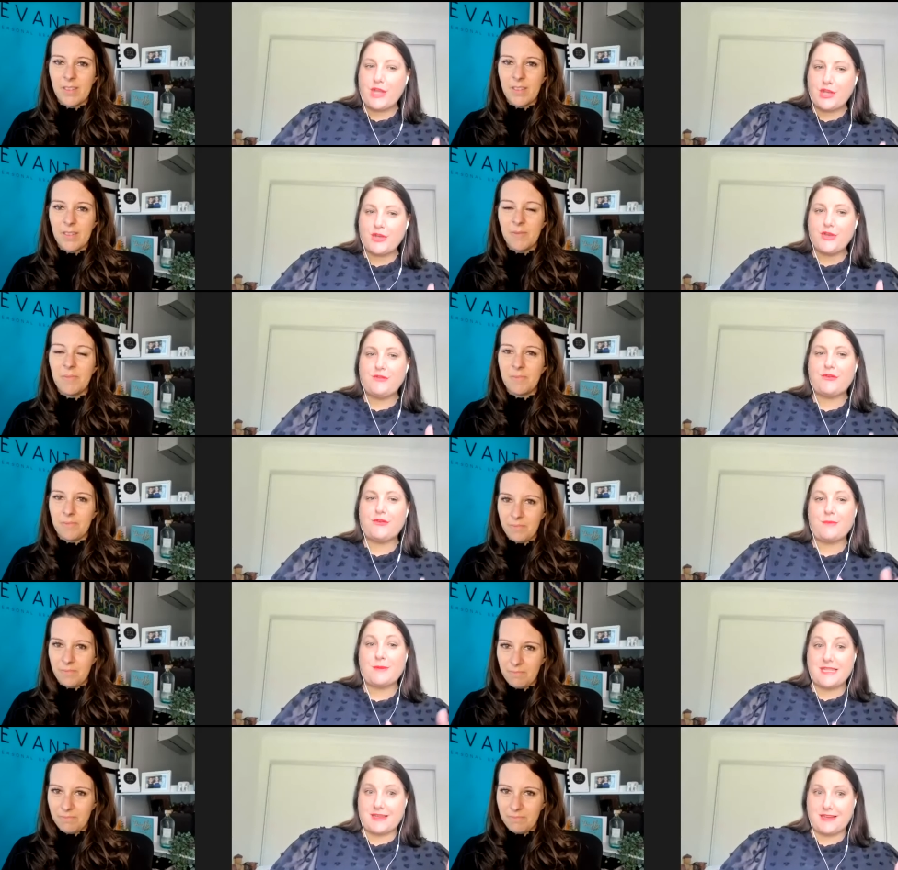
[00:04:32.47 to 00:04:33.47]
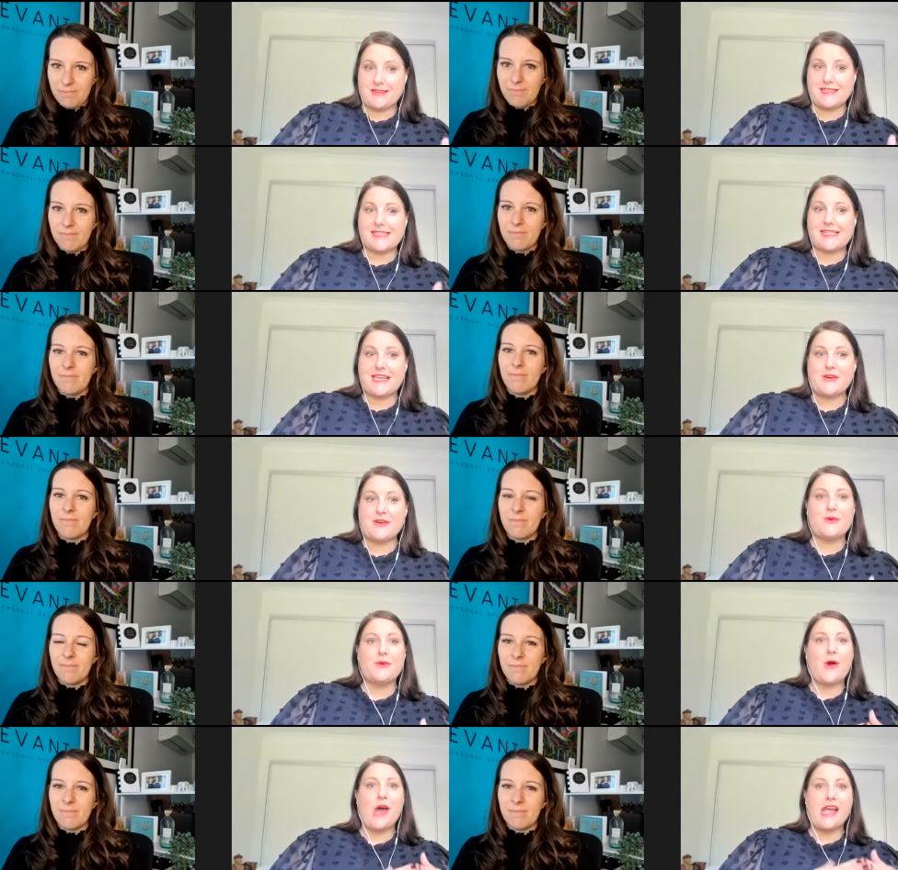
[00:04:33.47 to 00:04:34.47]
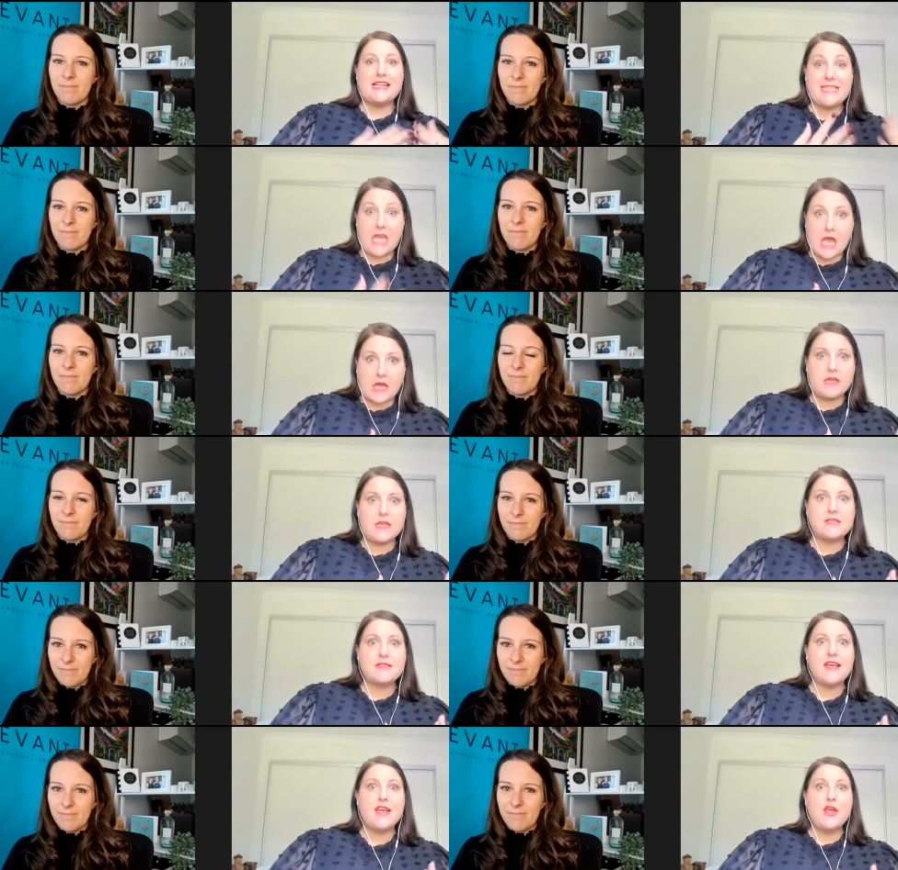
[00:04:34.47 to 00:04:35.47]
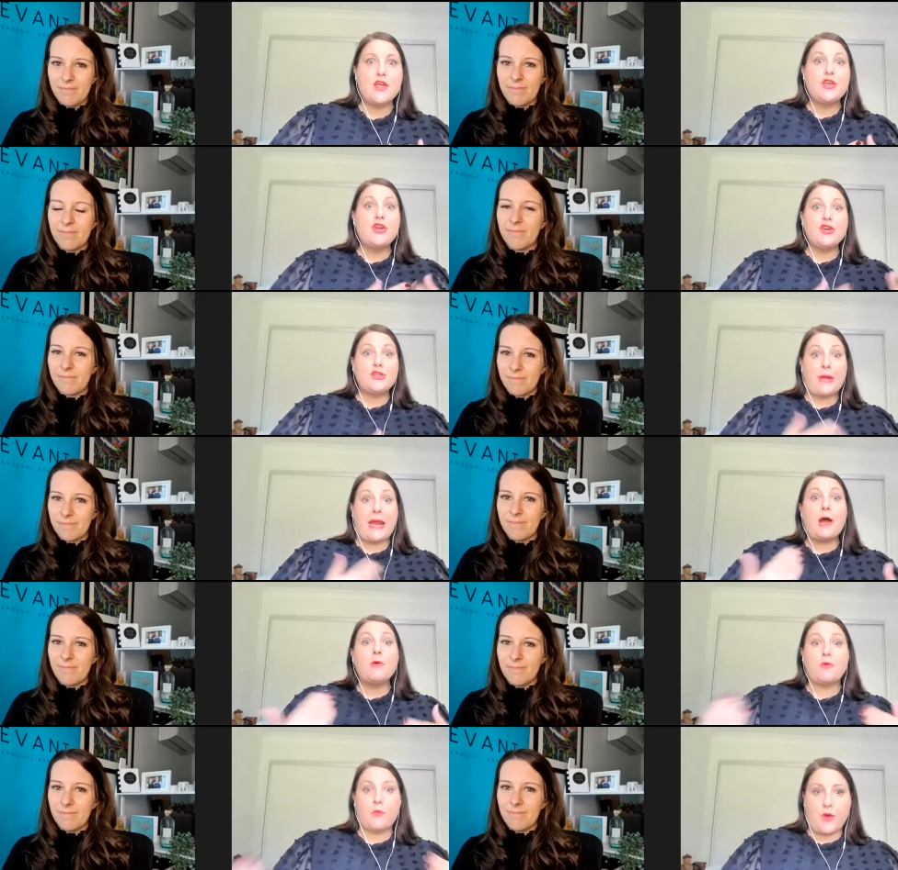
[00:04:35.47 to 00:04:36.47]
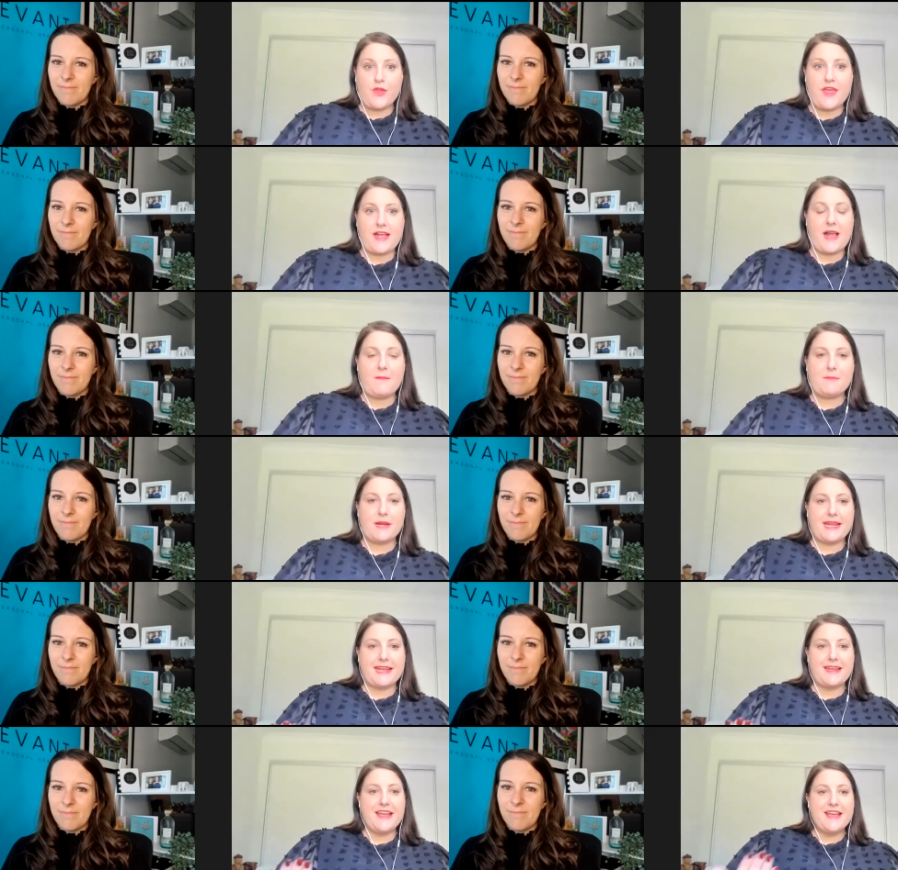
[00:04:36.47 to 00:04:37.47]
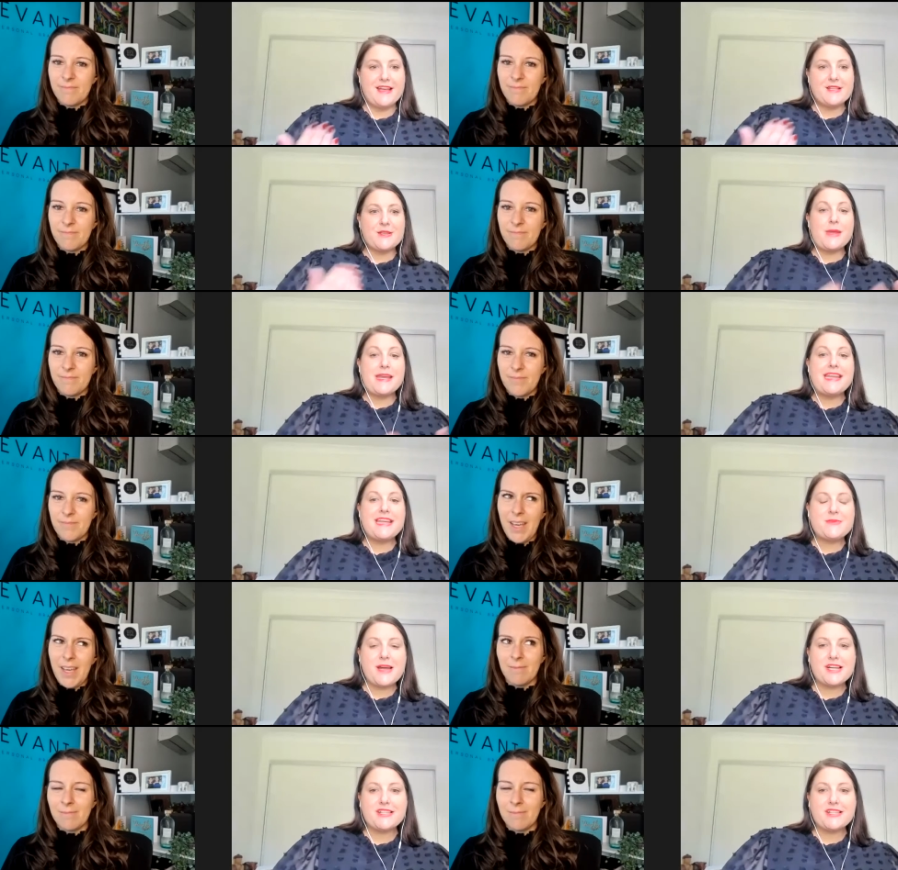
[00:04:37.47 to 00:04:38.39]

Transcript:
Speaker 1: you for a particular skill and talent, you know, to help grow their company. So we need yeah. to